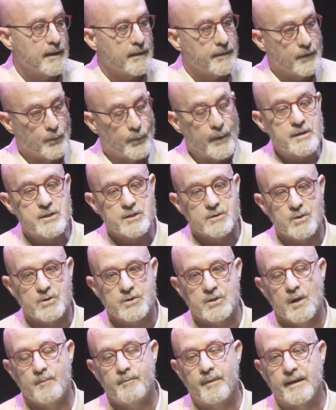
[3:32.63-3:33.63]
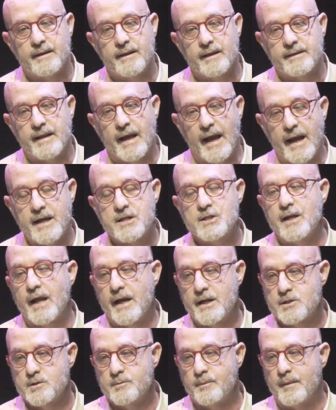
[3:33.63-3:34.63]
The winches were so big that they actually
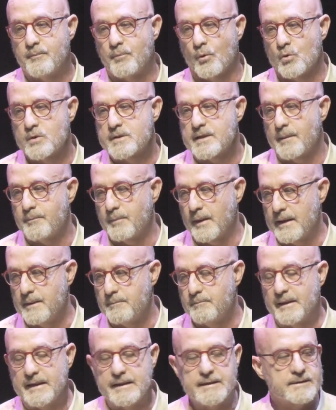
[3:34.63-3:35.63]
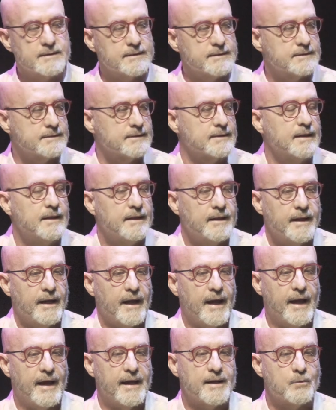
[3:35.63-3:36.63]
had to be brought up in pieces,
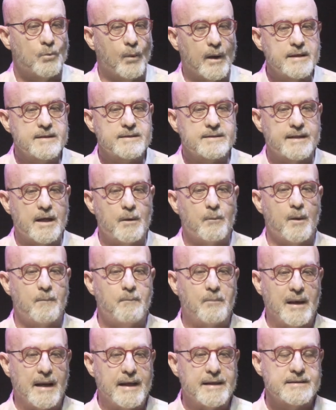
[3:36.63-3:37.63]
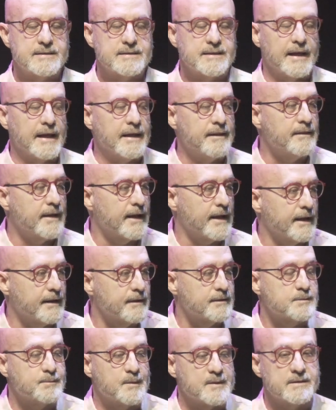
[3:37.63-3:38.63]
and once they were placed in their
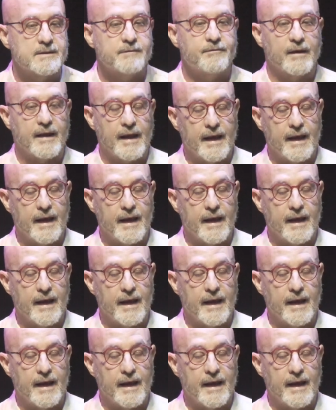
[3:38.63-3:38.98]
specific